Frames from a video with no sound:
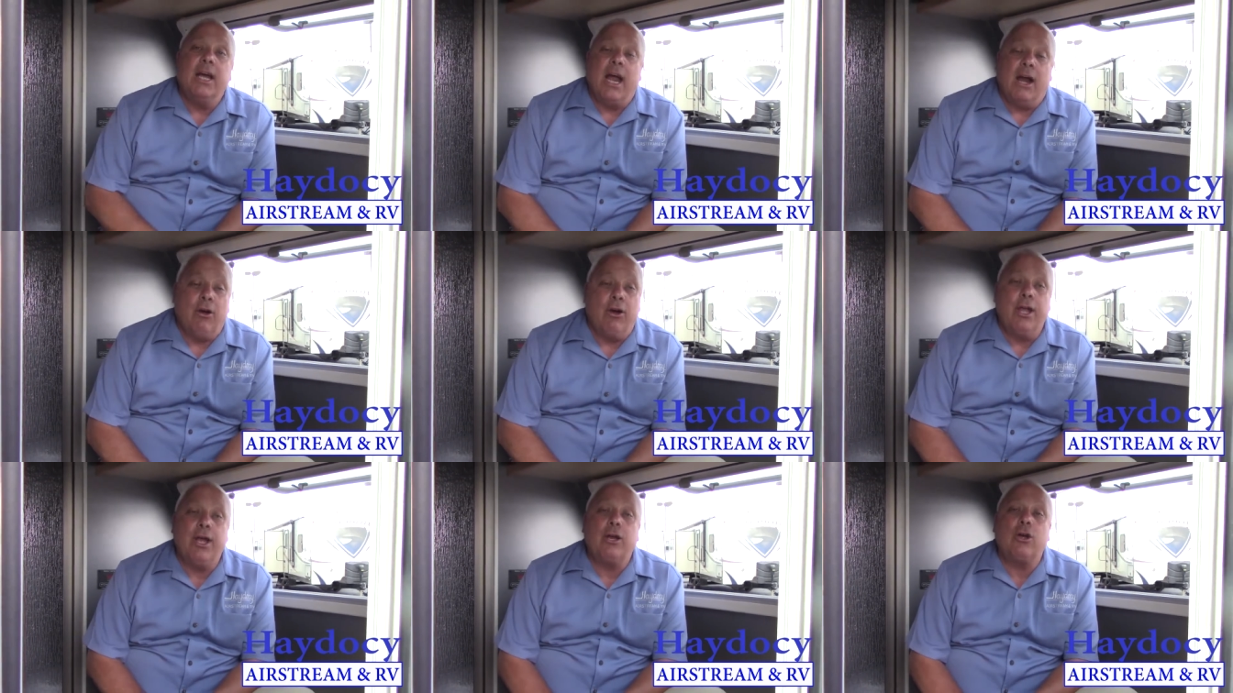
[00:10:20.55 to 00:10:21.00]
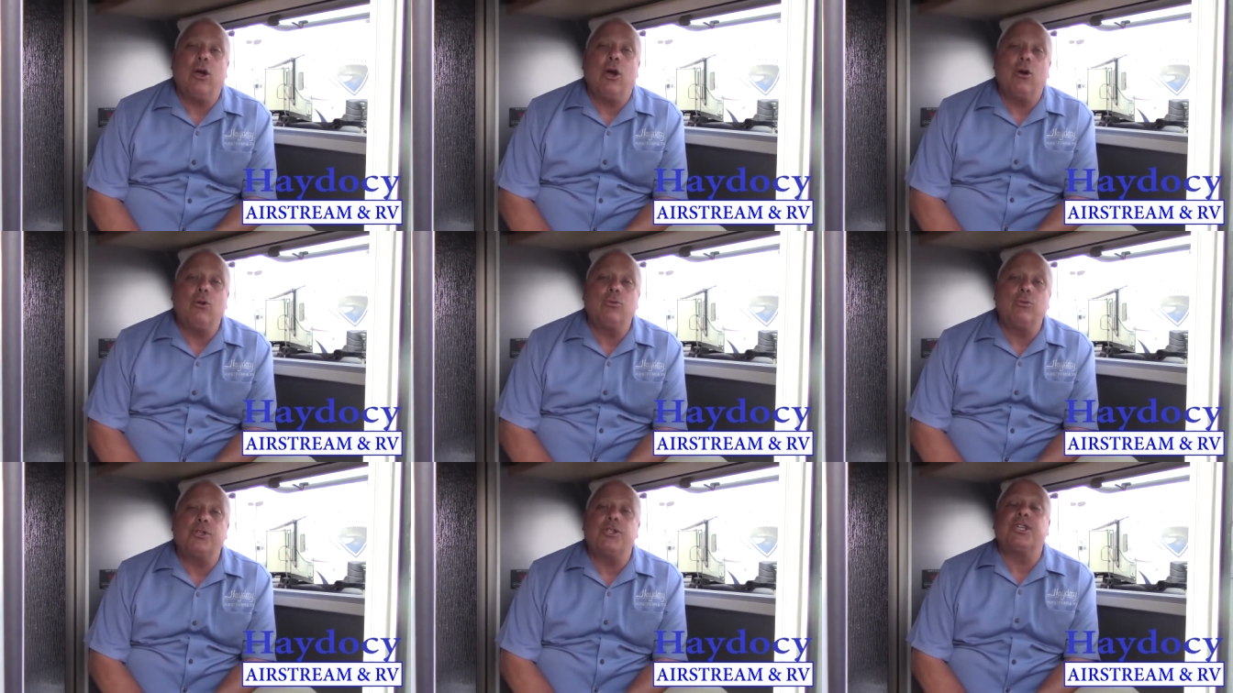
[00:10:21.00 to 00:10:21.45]
area
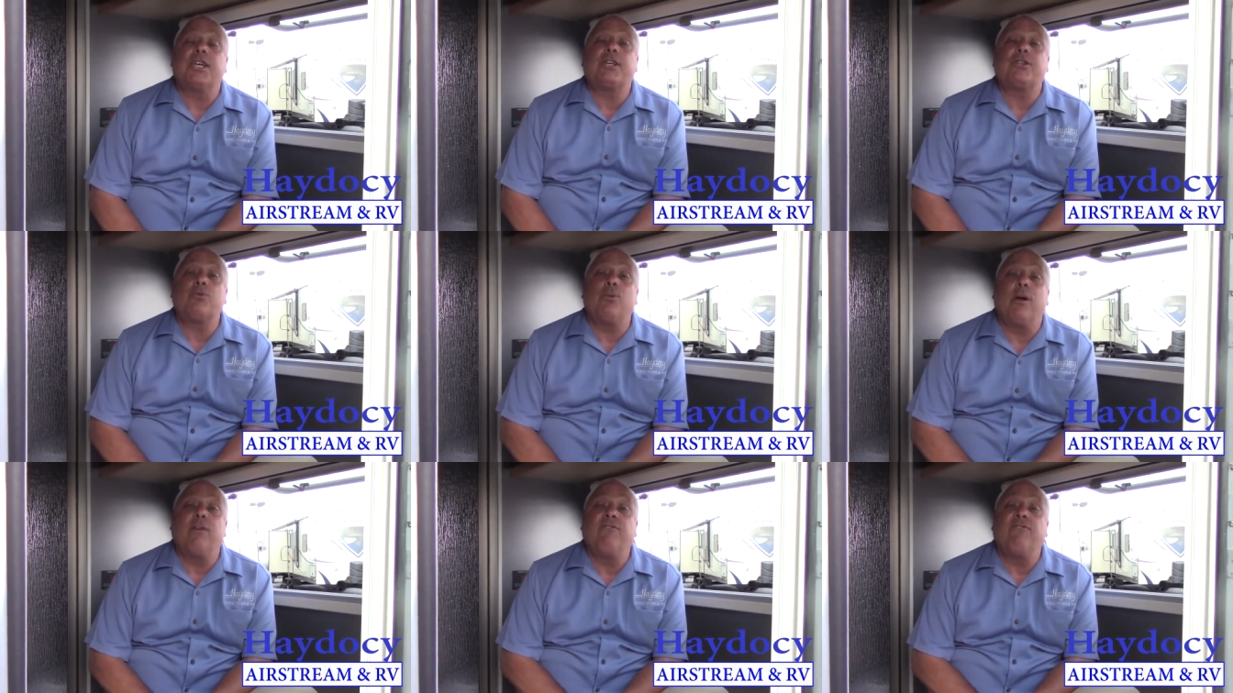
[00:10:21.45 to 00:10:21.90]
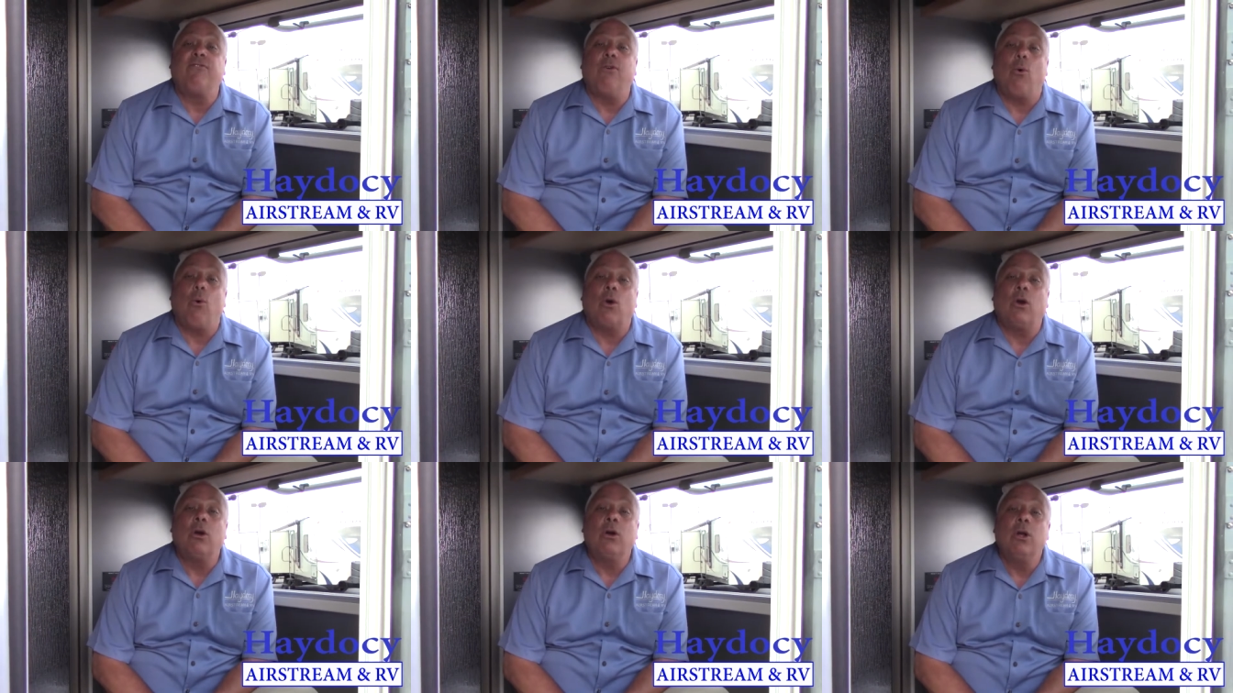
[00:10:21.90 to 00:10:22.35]
code
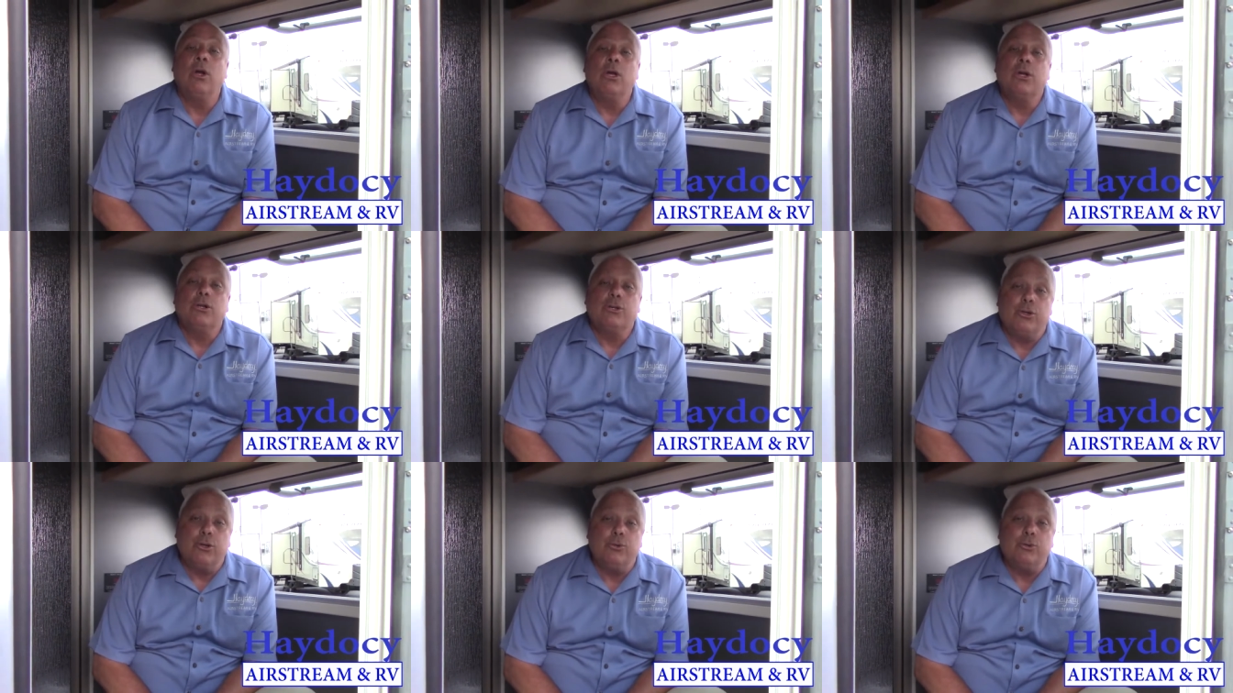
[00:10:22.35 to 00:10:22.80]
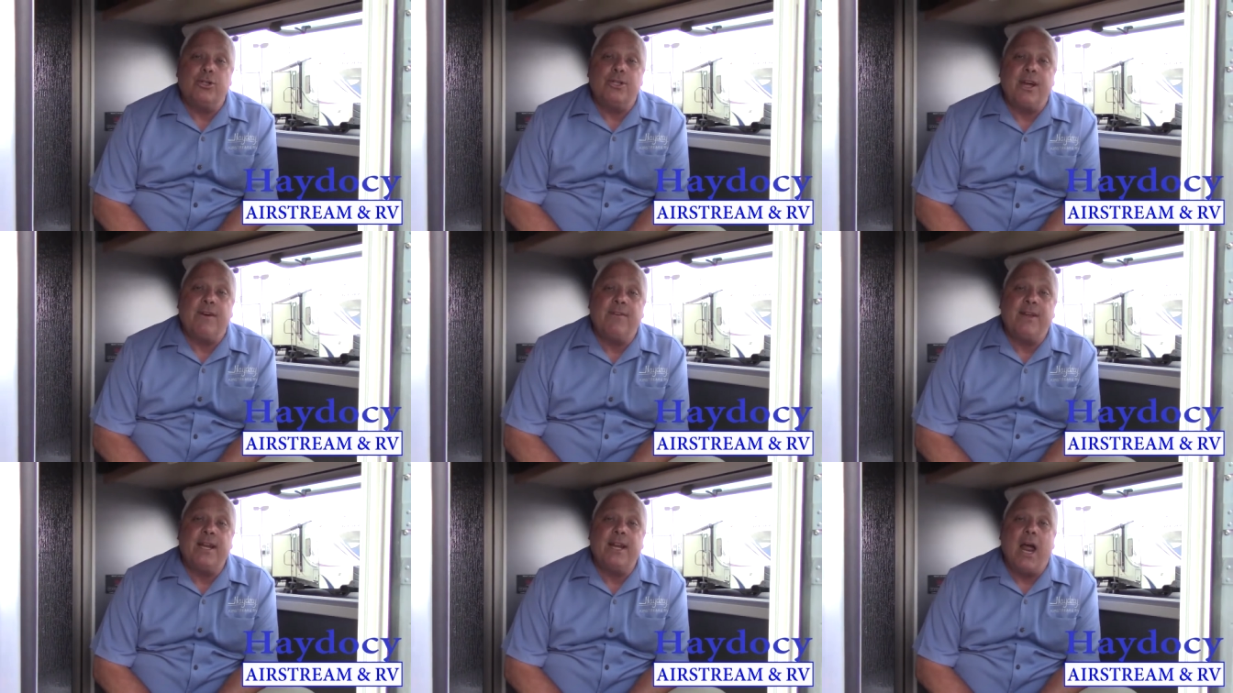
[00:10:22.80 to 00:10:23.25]

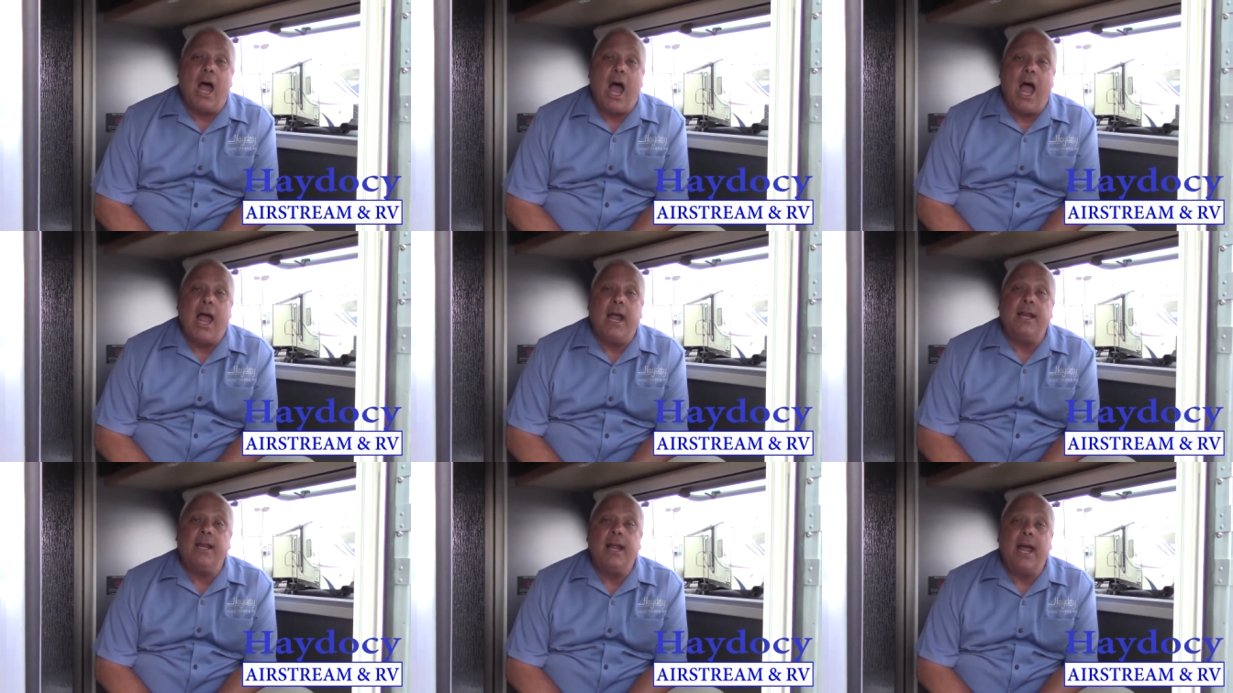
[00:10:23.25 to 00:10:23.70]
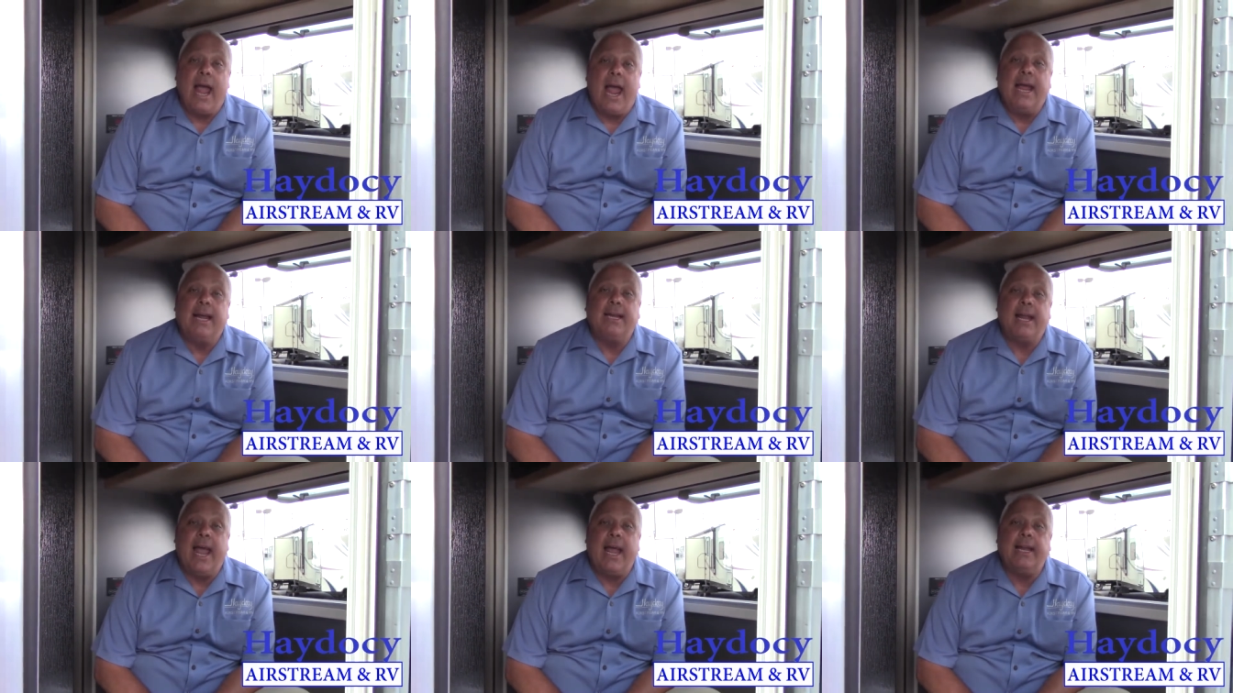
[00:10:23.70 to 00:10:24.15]

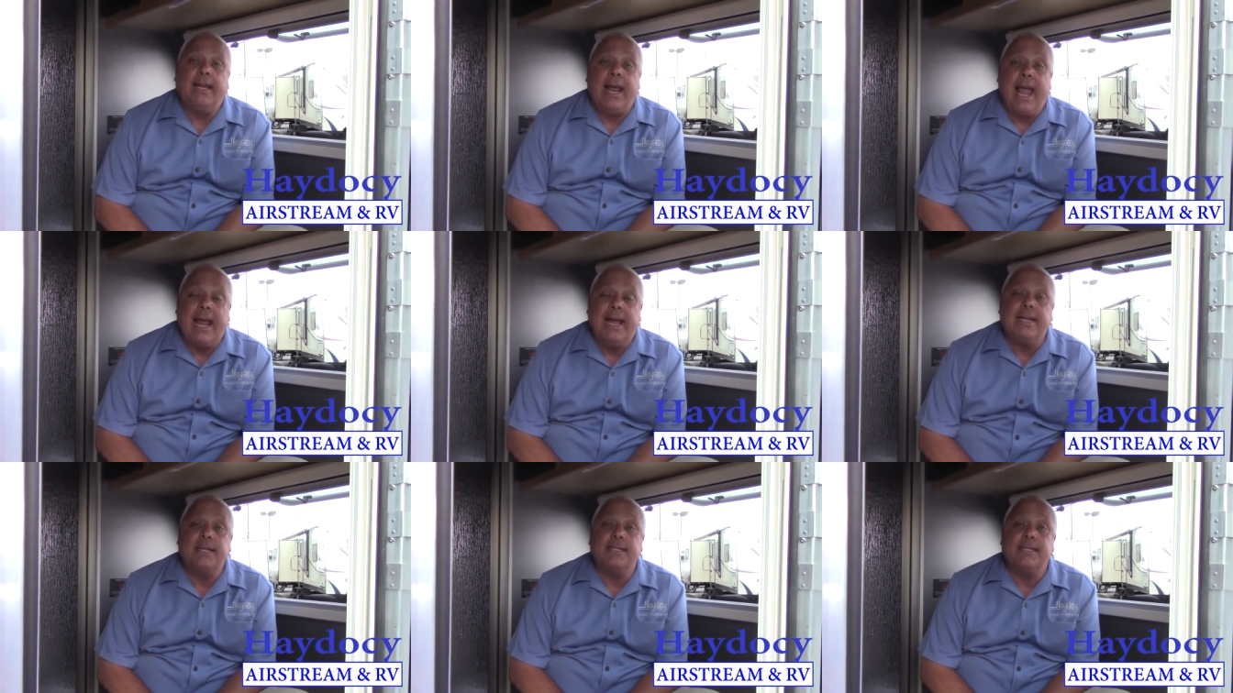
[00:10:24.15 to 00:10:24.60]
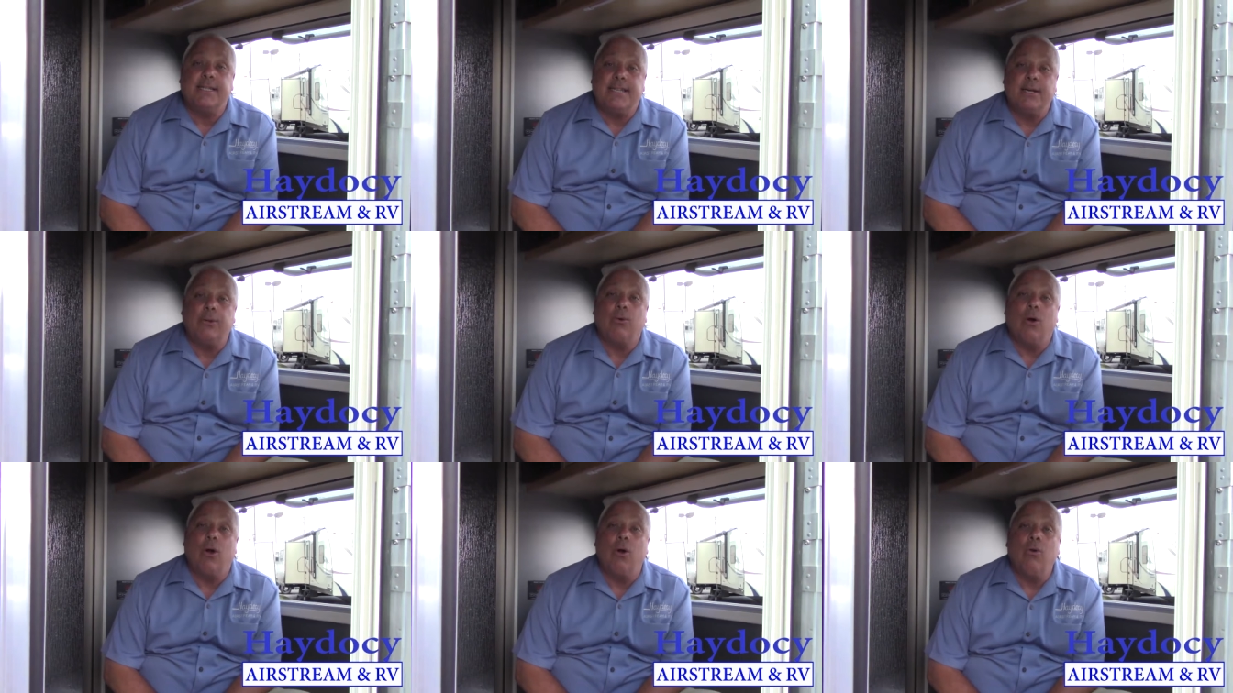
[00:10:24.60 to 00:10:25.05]

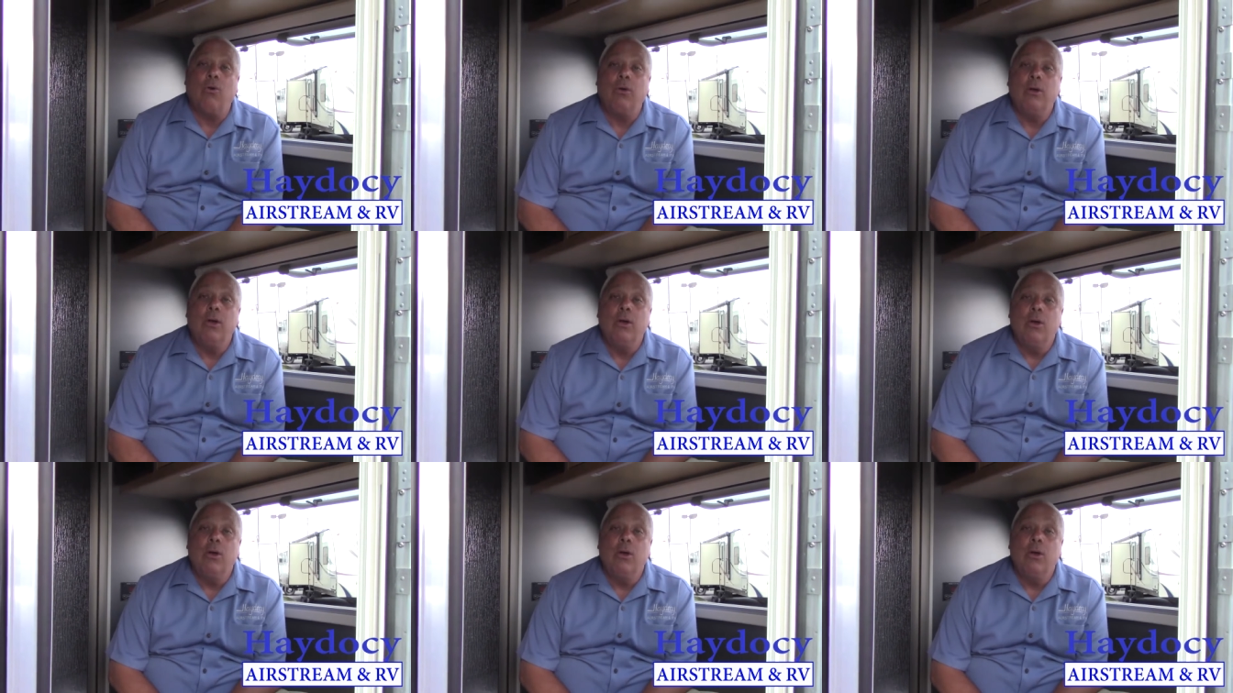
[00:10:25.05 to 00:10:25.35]
614-279-8880,